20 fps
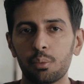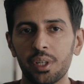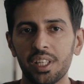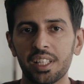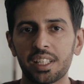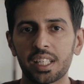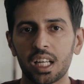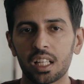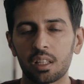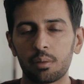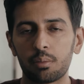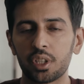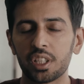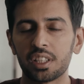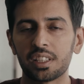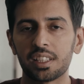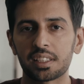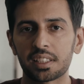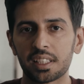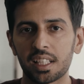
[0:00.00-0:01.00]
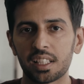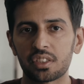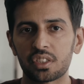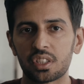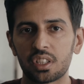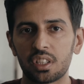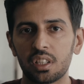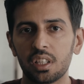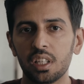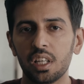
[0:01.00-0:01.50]
recalibrate the
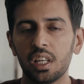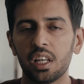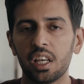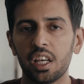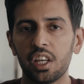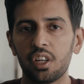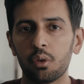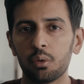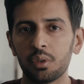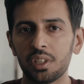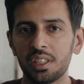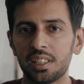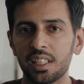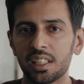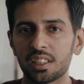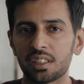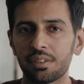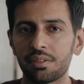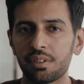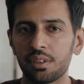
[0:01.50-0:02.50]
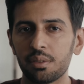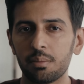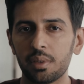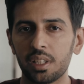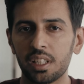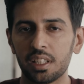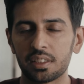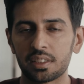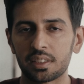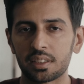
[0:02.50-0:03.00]
sensor. It only takes a few
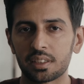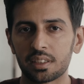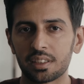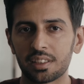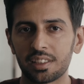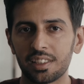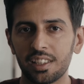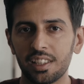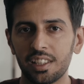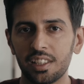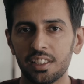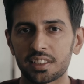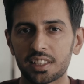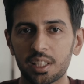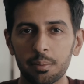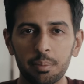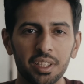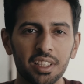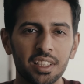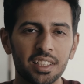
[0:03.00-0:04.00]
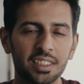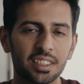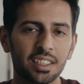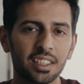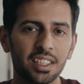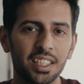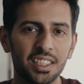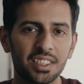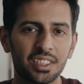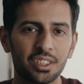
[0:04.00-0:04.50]
minutes. Skipping this
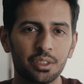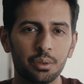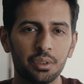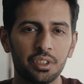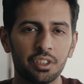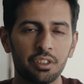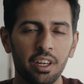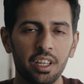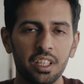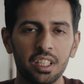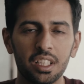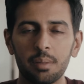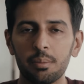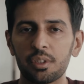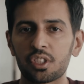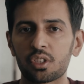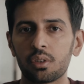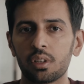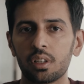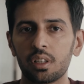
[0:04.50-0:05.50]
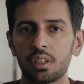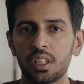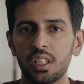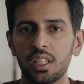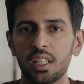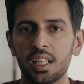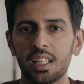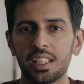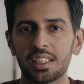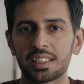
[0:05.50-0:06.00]
leads to a degraded image
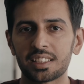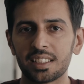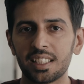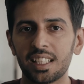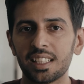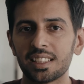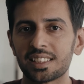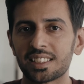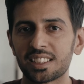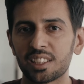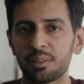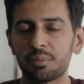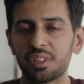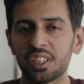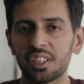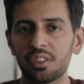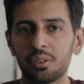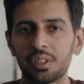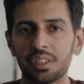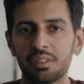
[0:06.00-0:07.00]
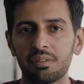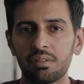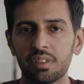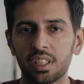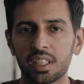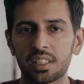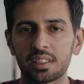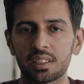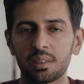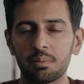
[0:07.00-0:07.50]
quality, and it's not something you can
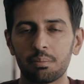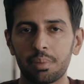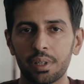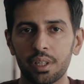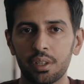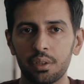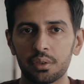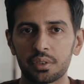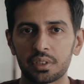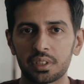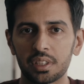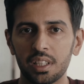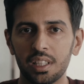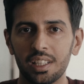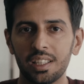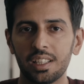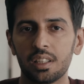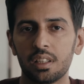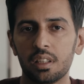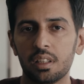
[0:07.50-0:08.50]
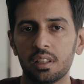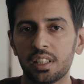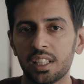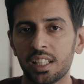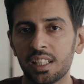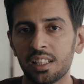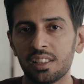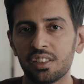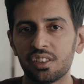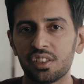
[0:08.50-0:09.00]
fix in post.
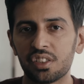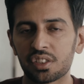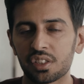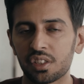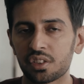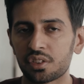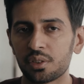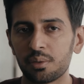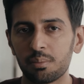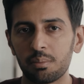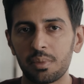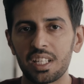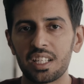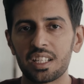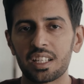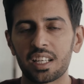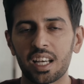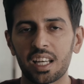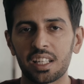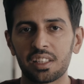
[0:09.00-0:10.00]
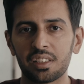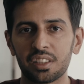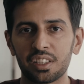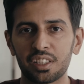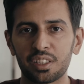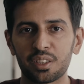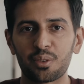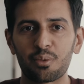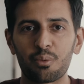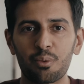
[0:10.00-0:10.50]
Then there's also media
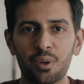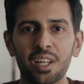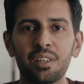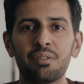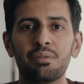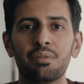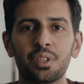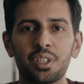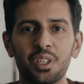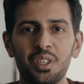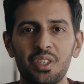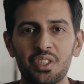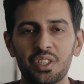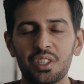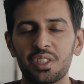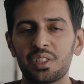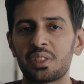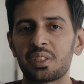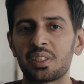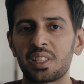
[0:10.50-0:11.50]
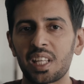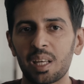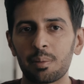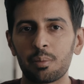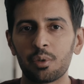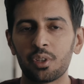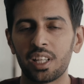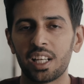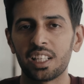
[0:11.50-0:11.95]
handling. RED footage is stable